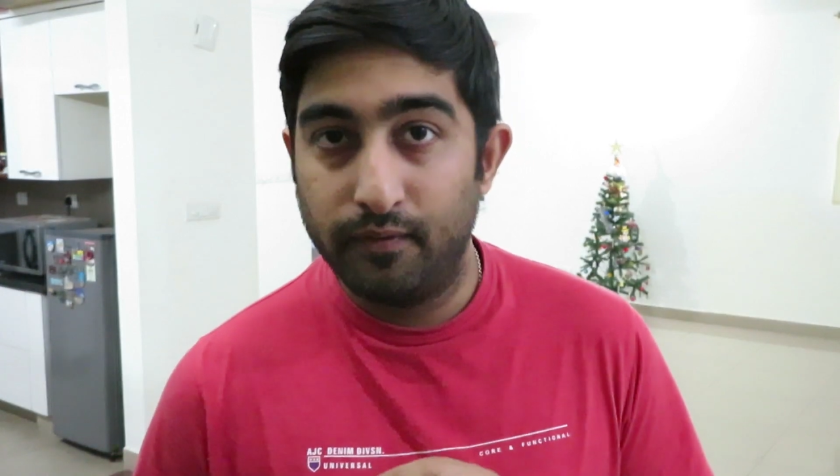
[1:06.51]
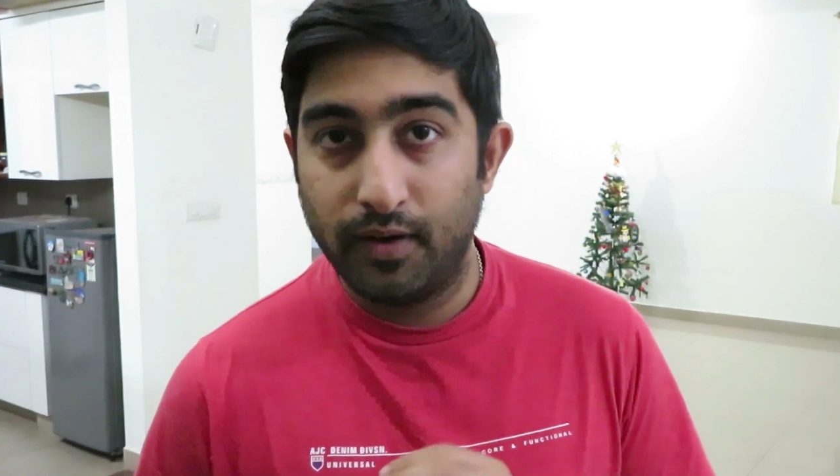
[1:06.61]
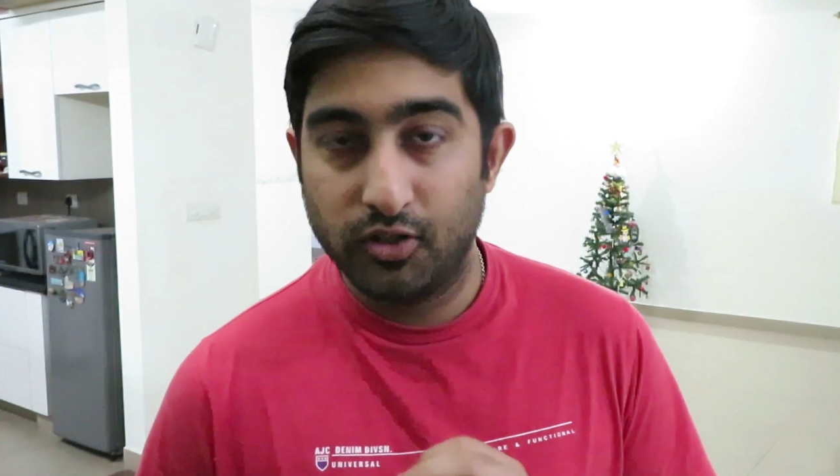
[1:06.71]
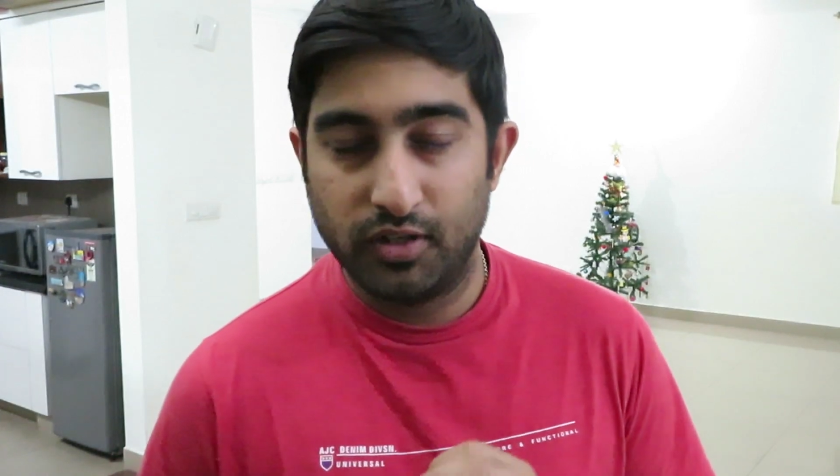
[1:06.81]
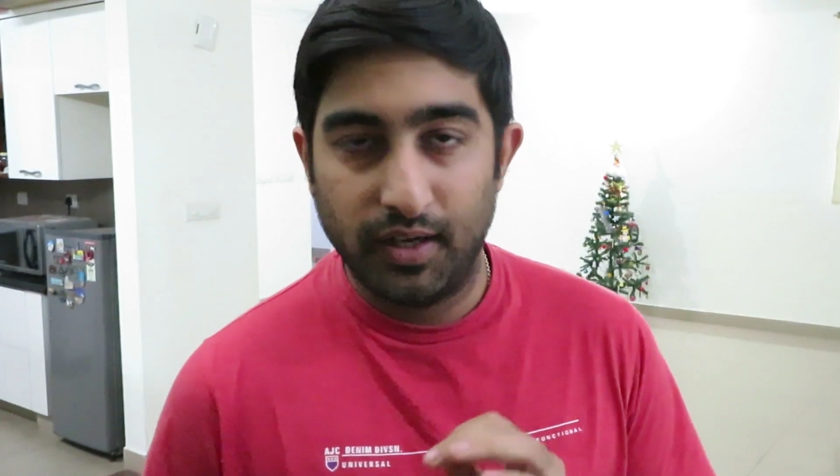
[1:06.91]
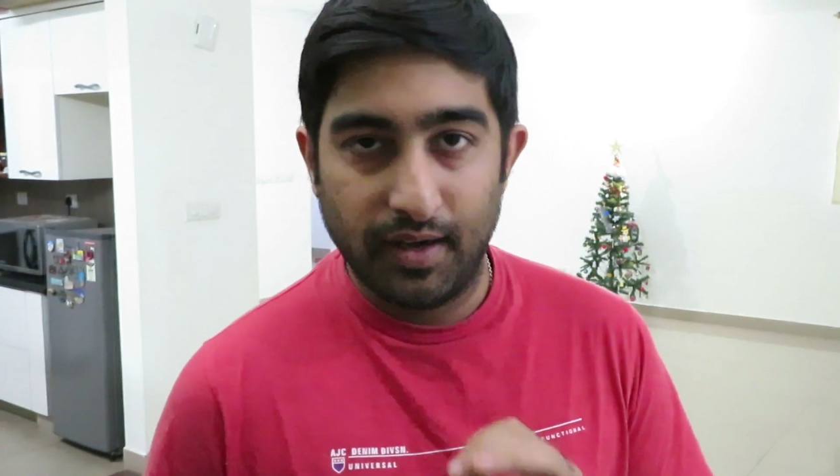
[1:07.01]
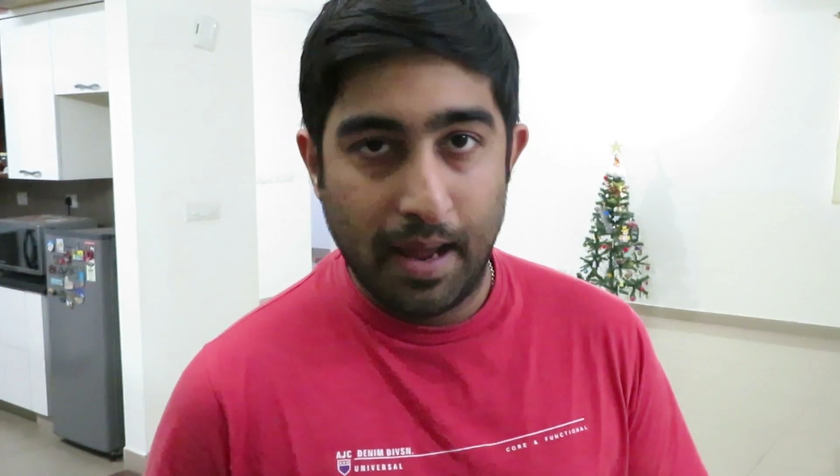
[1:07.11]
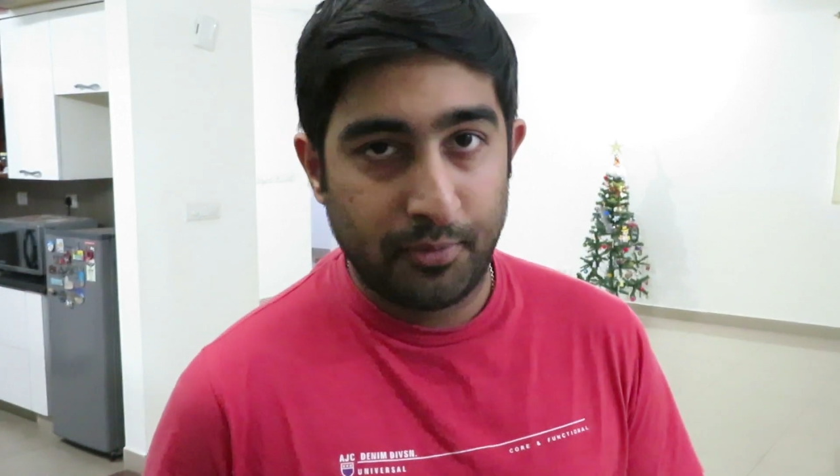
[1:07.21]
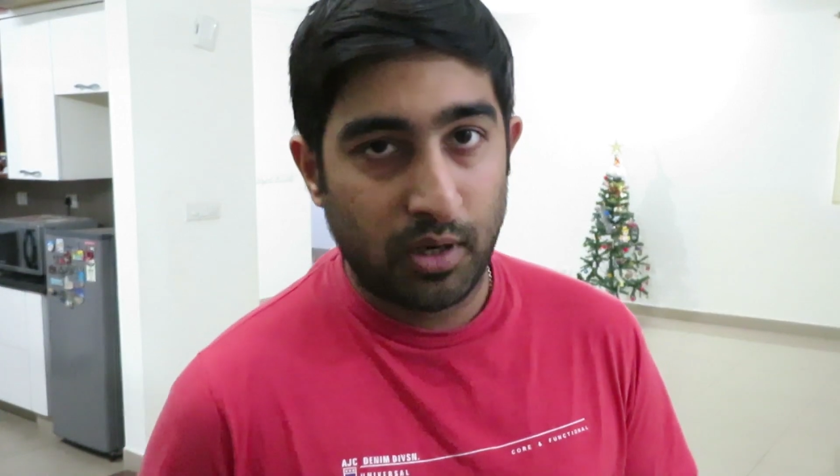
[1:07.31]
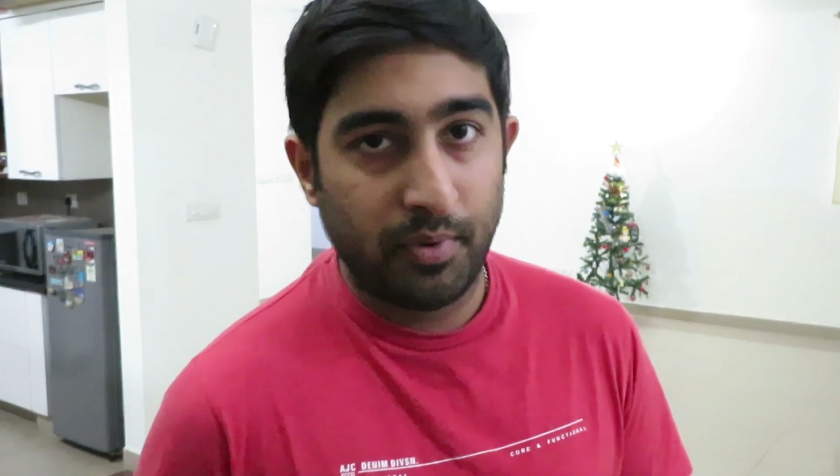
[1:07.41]
functioning
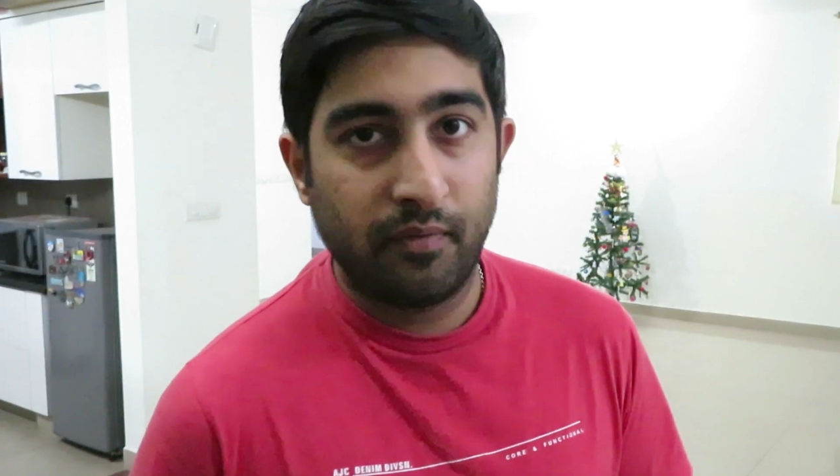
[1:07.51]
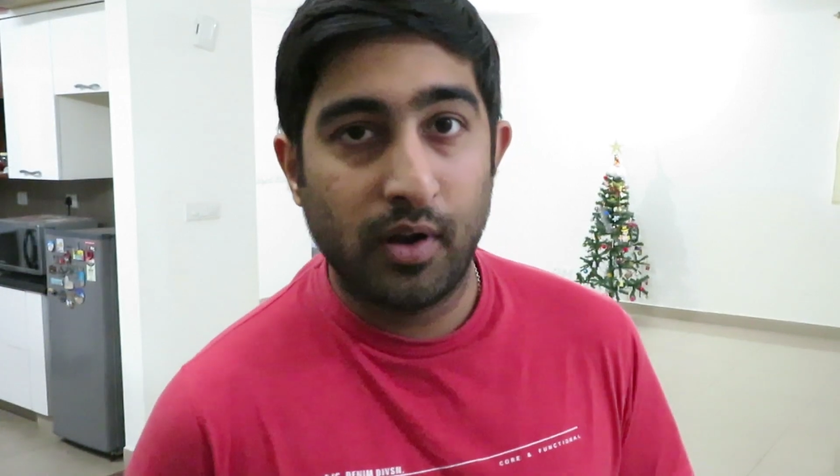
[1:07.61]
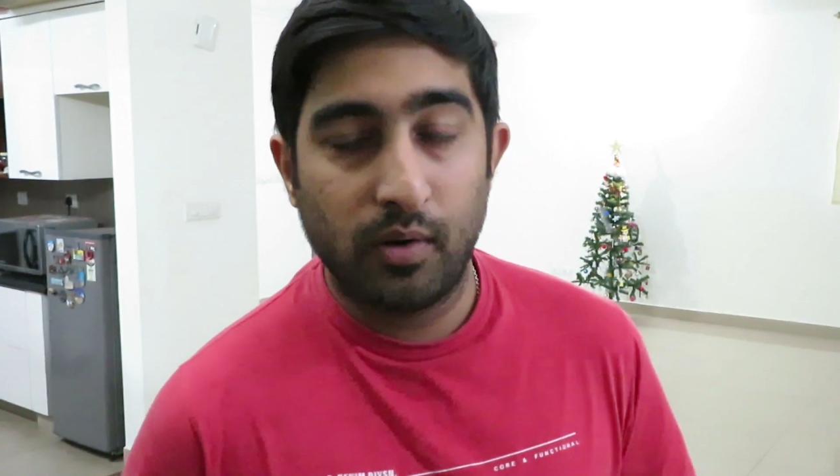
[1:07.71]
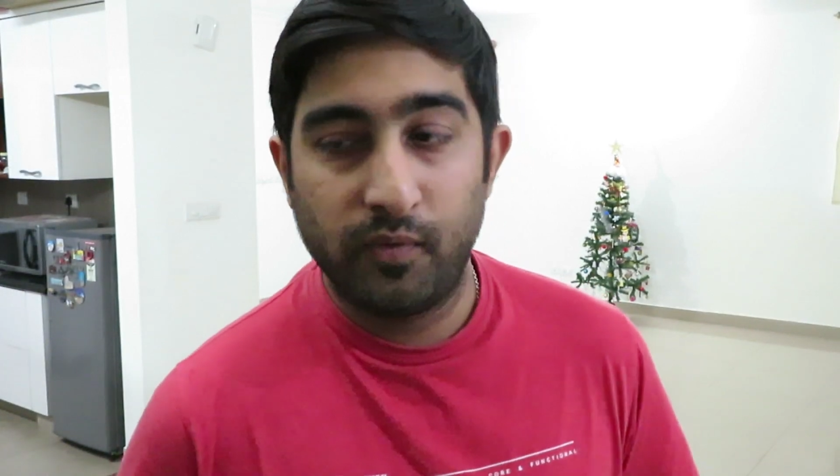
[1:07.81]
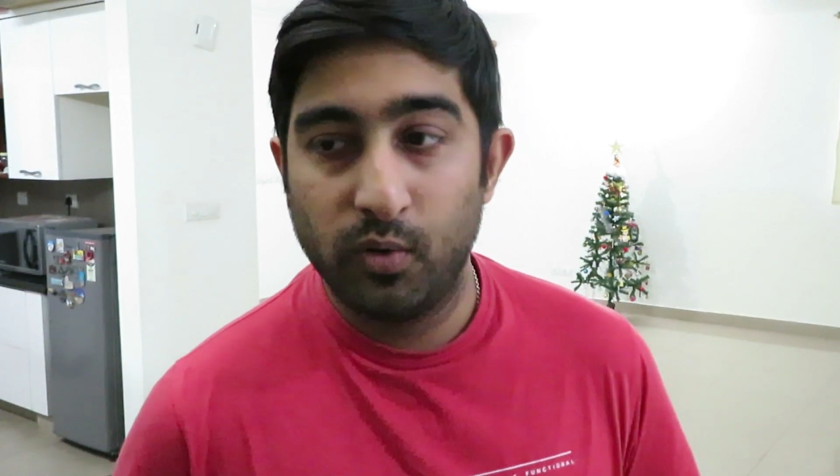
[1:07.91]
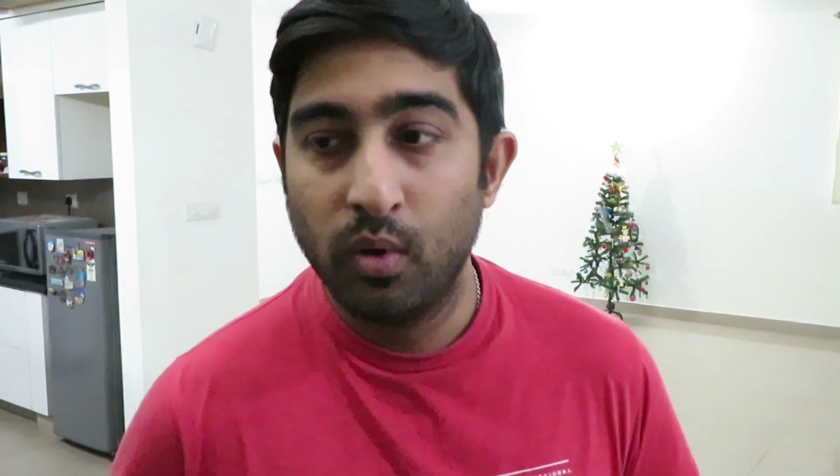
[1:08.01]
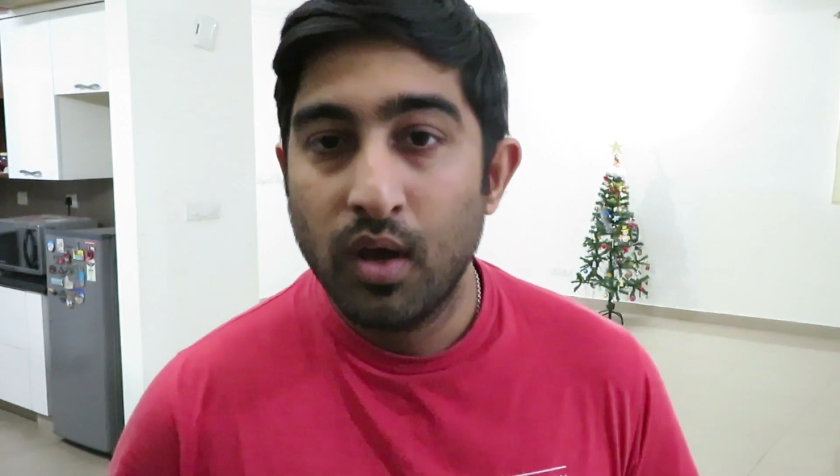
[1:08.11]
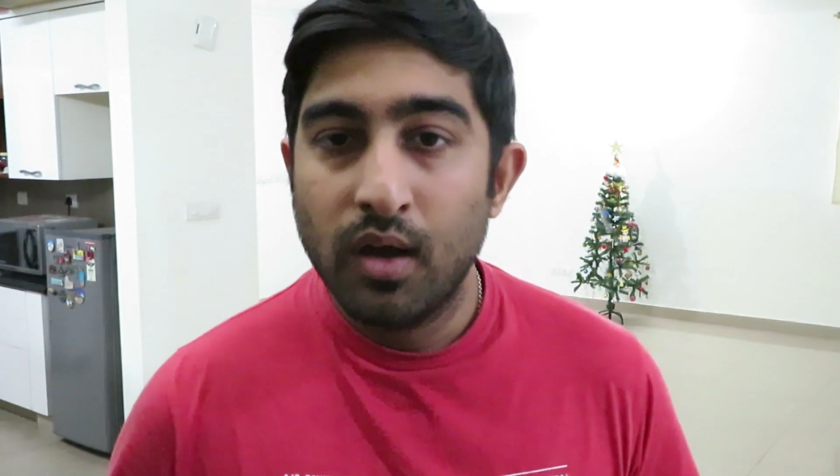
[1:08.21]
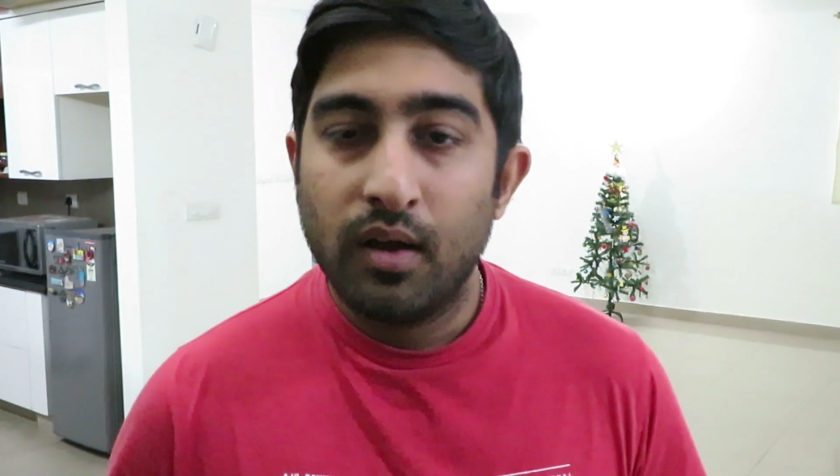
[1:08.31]
laptop in front of you.